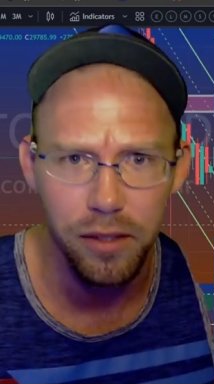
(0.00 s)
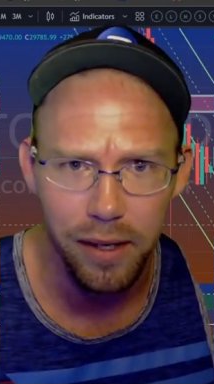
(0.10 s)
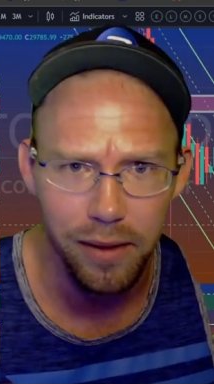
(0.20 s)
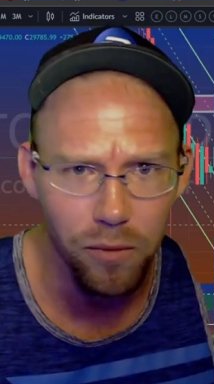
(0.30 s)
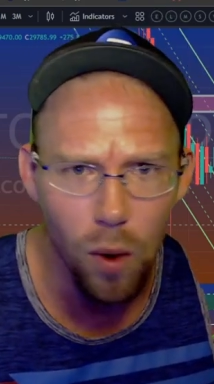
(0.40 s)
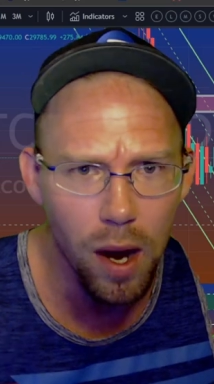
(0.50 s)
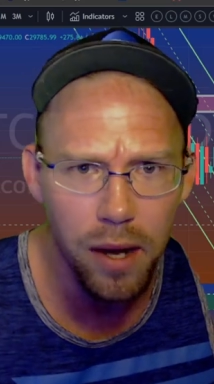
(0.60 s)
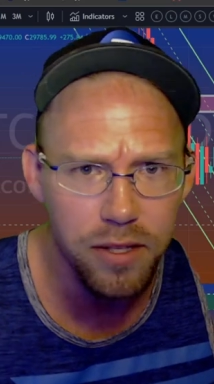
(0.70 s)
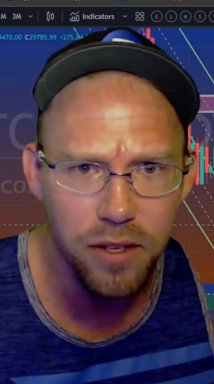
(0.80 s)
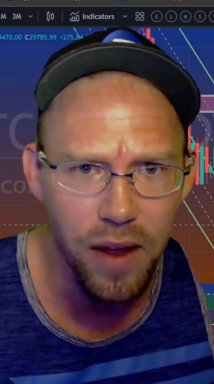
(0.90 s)
Like,
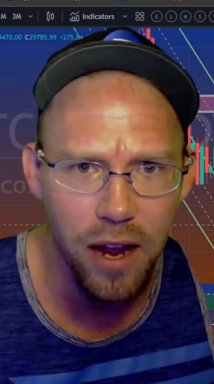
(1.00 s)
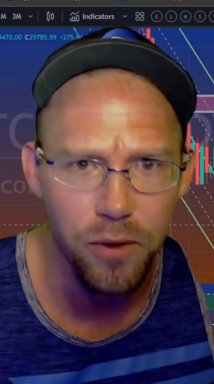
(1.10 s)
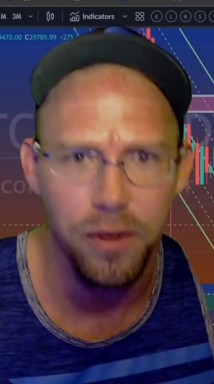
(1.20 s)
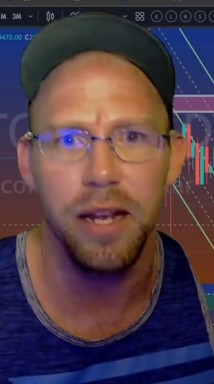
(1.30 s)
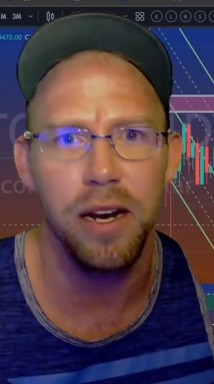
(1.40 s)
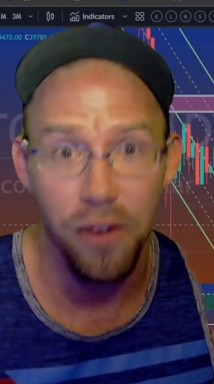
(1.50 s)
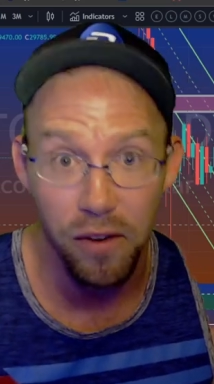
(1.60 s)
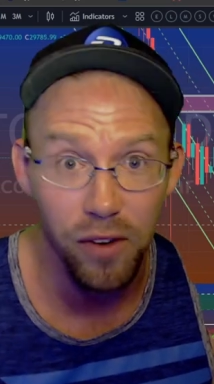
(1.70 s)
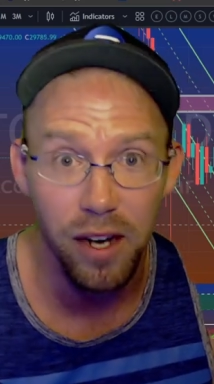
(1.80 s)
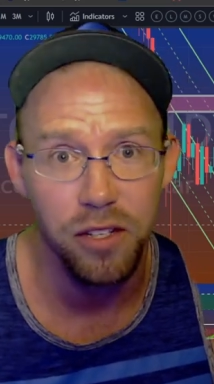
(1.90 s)
what's the value? And then if I
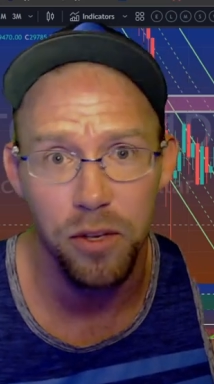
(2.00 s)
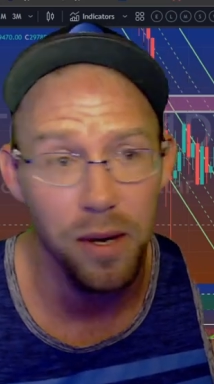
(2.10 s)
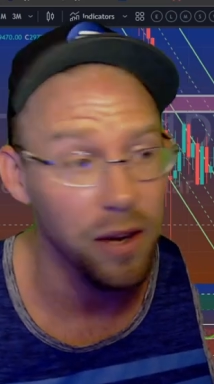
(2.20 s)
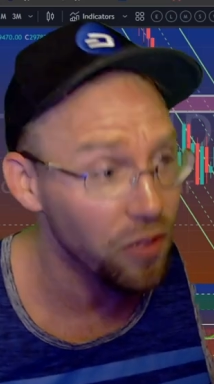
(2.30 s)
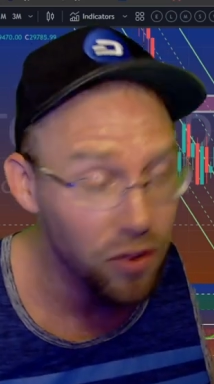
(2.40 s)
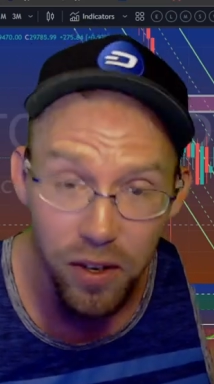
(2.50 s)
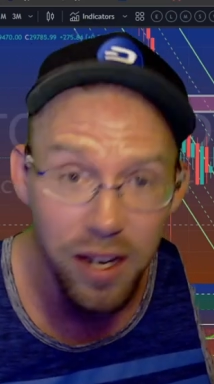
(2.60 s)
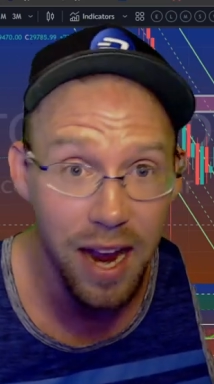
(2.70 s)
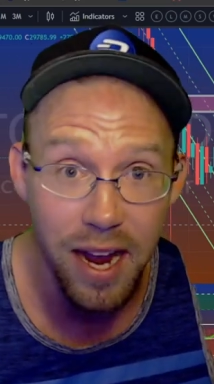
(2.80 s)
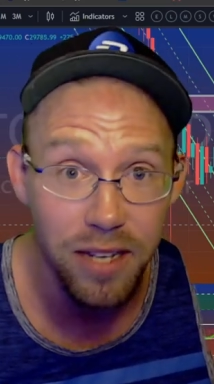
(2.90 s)
forgot to communicate, feel free
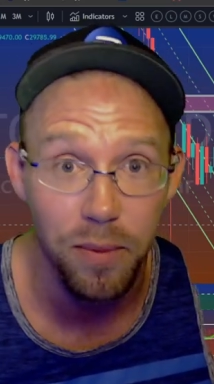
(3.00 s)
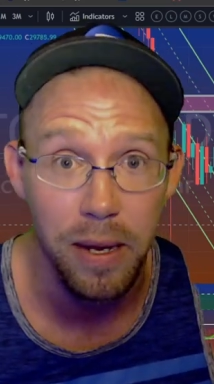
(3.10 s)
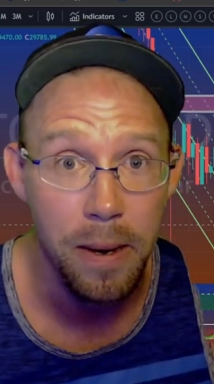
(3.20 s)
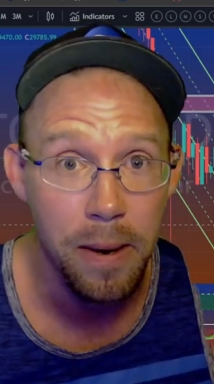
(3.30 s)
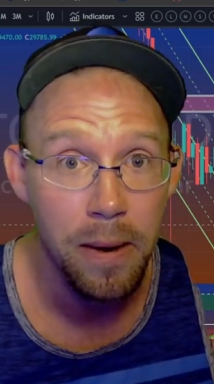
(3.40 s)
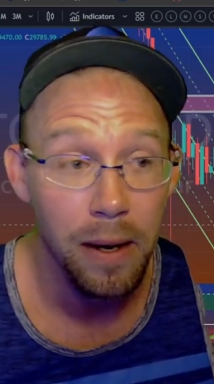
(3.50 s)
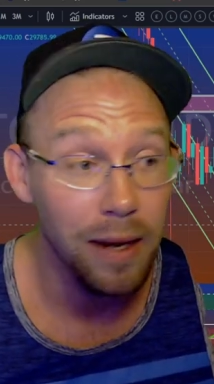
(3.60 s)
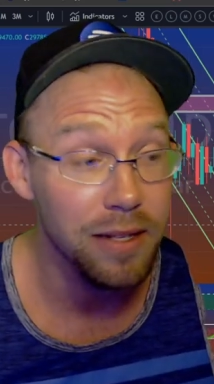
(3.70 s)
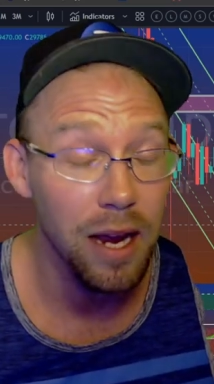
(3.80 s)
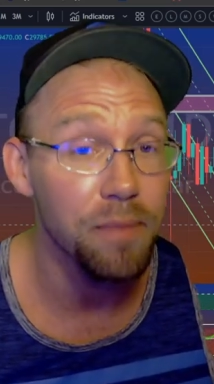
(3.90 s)
to ask me,
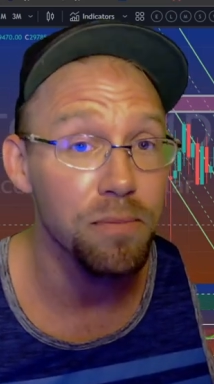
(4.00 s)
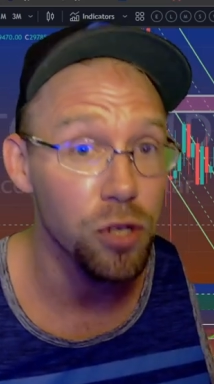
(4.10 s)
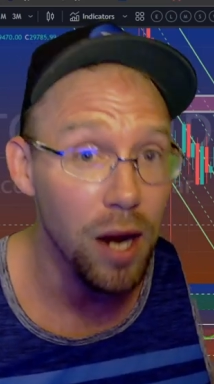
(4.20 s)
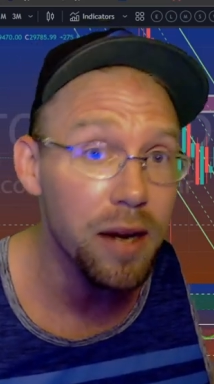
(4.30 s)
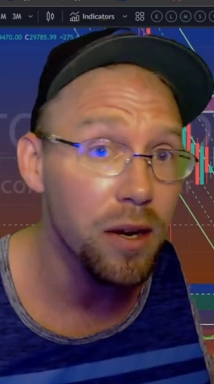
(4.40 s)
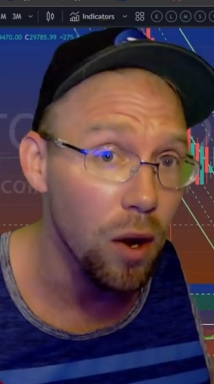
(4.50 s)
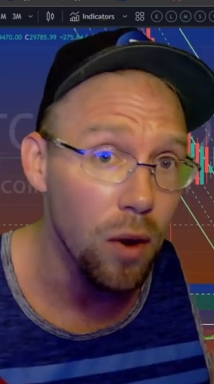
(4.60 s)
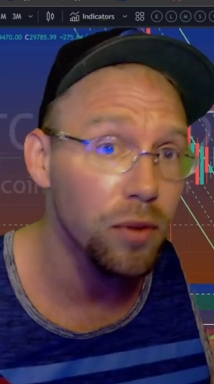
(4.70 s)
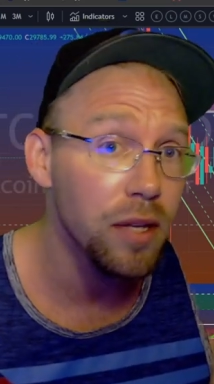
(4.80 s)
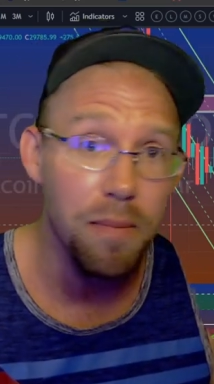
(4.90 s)
because I'm trying to
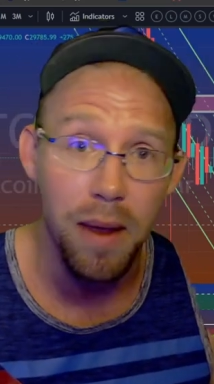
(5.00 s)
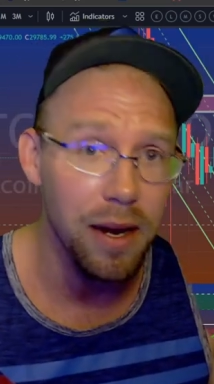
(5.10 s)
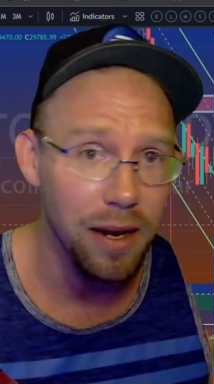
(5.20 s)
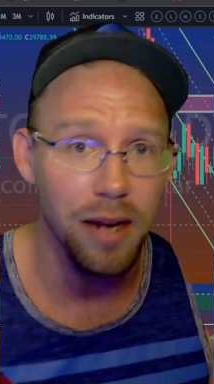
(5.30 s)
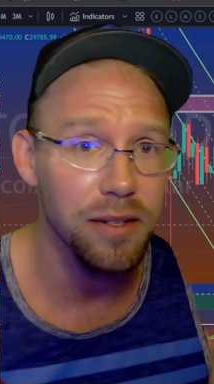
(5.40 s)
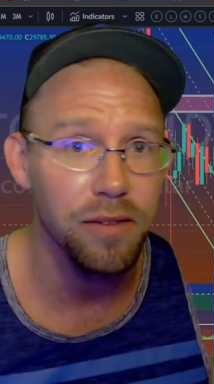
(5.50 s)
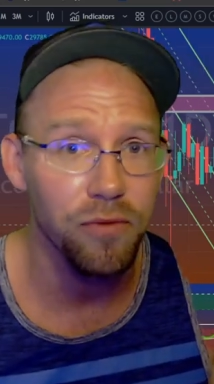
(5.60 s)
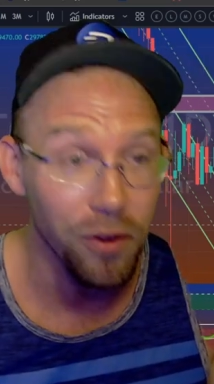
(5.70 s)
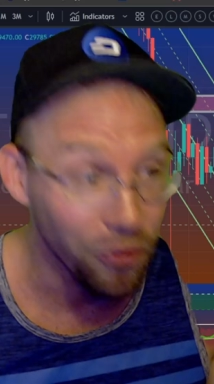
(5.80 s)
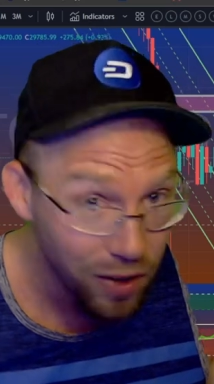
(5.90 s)
only make content
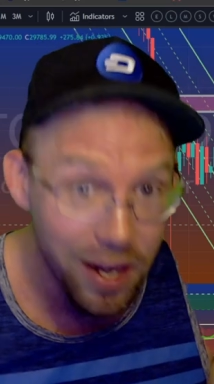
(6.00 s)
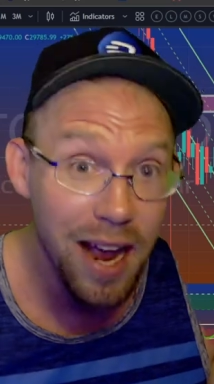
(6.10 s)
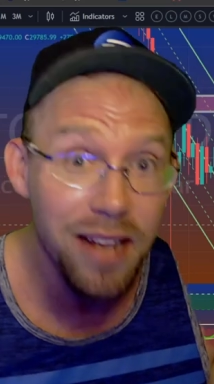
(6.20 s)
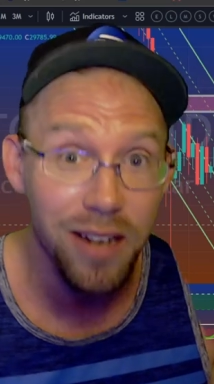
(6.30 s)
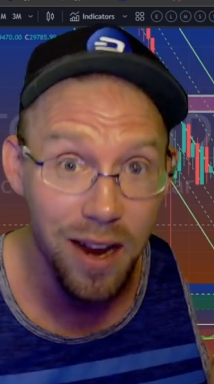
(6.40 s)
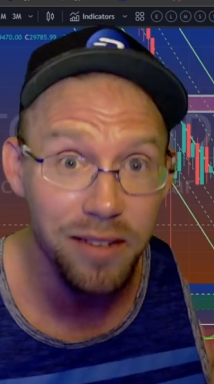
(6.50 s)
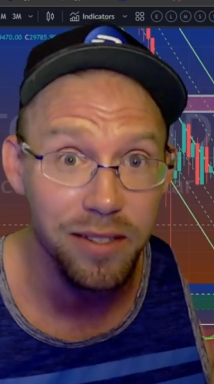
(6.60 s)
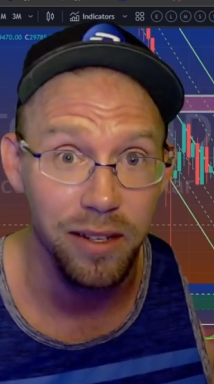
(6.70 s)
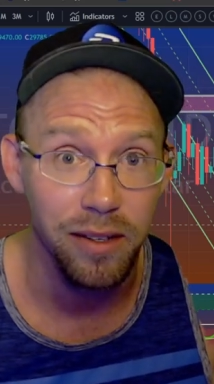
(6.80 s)
for free ass content.